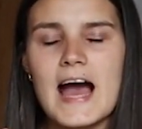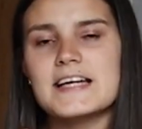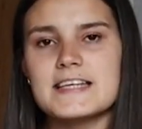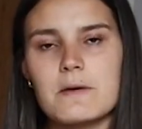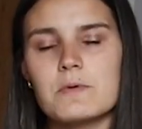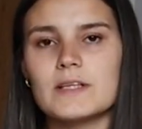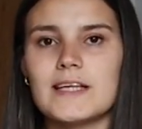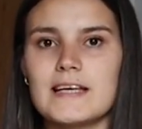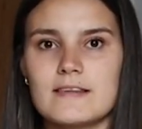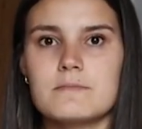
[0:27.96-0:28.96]
and I will
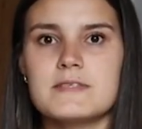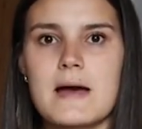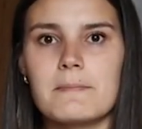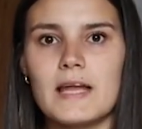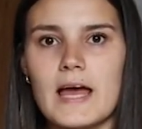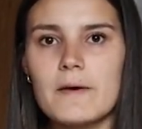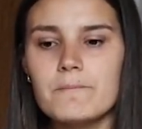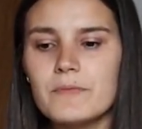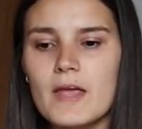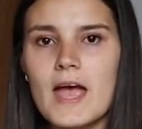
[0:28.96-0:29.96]
link them down
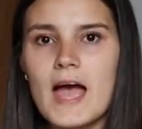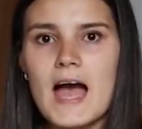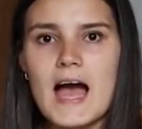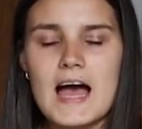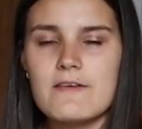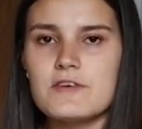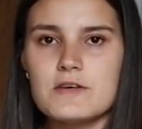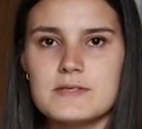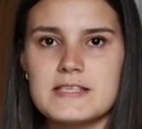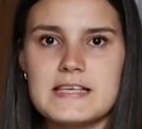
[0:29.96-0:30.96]
below. I've
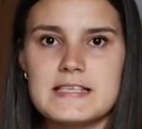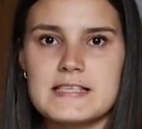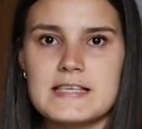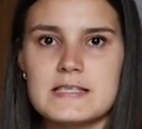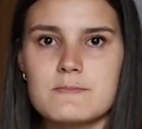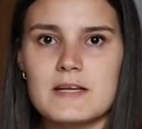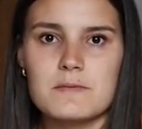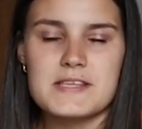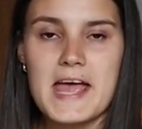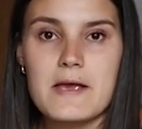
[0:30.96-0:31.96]
used these since Millie
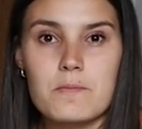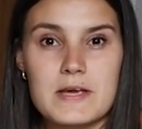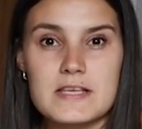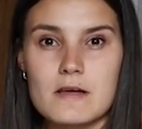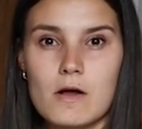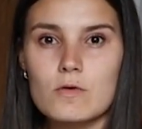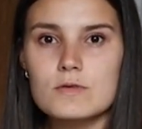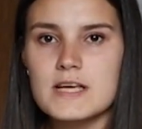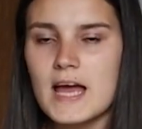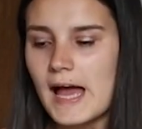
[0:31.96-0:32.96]
was eight weeks
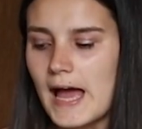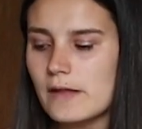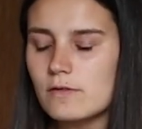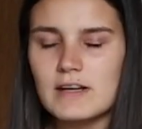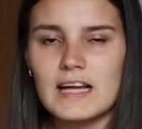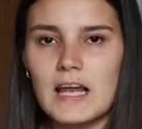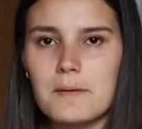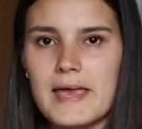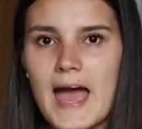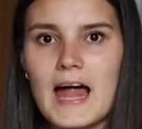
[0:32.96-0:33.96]
old and they're really
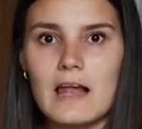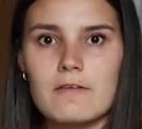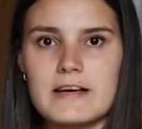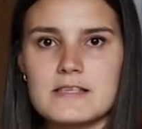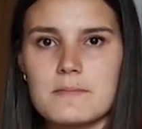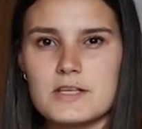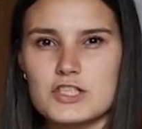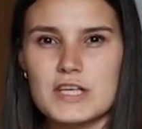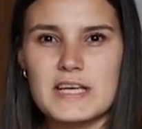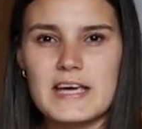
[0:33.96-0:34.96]
low in calories so it means
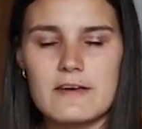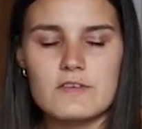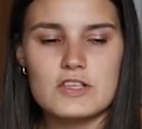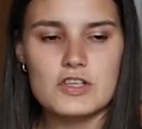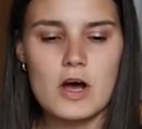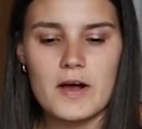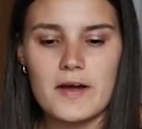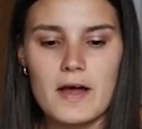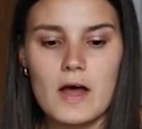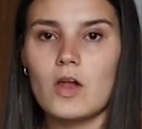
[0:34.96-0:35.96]
you can give your dog
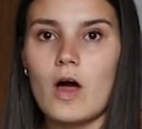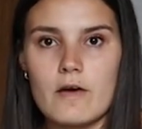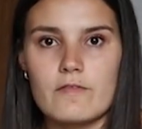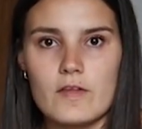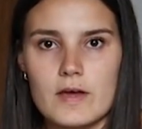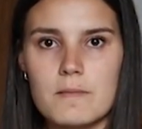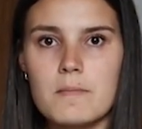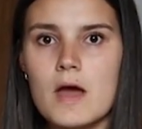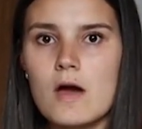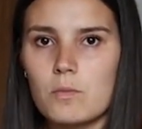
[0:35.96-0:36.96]
a lot of
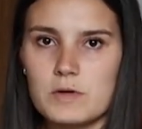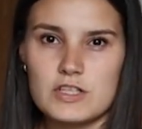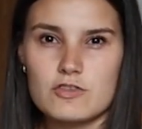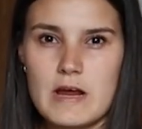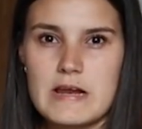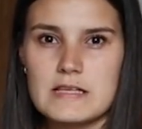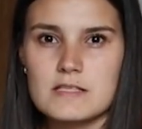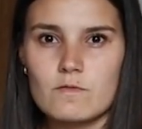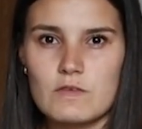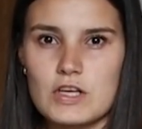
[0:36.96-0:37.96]
them when you're training
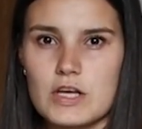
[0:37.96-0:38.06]
something